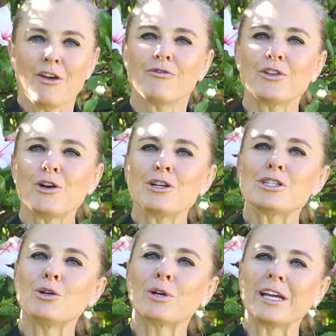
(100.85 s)
For
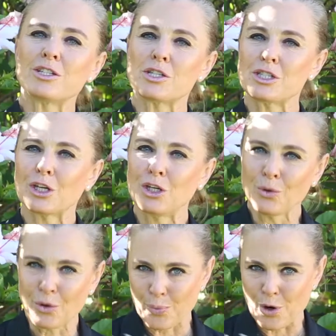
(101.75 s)
those looking to
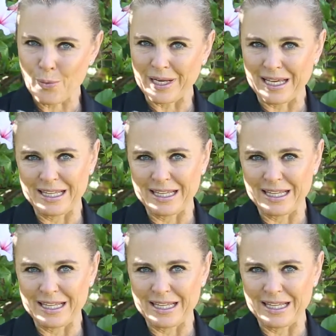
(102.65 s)
secure a property